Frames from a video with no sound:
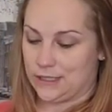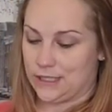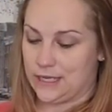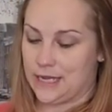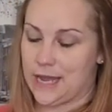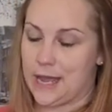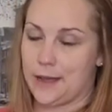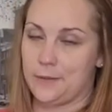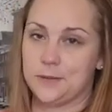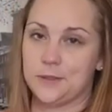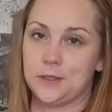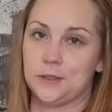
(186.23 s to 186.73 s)
the
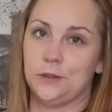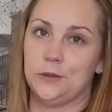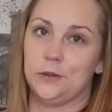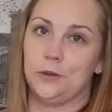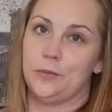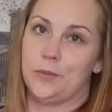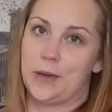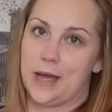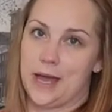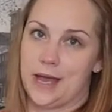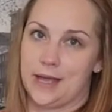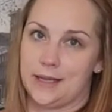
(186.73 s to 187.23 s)
absolute
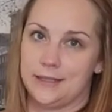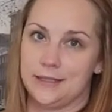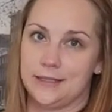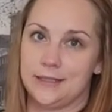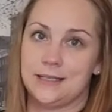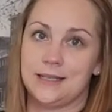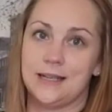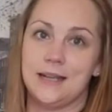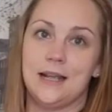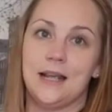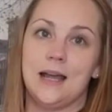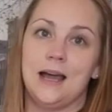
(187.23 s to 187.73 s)

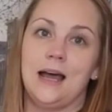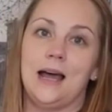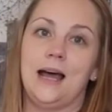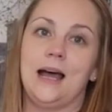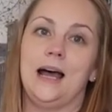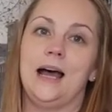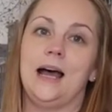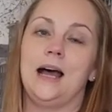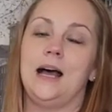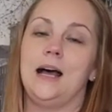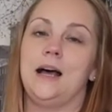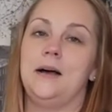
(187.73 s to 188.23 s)
best
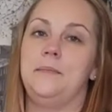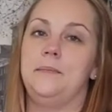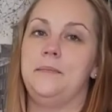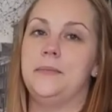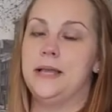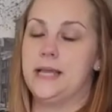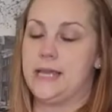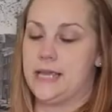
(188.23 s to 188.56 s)
um,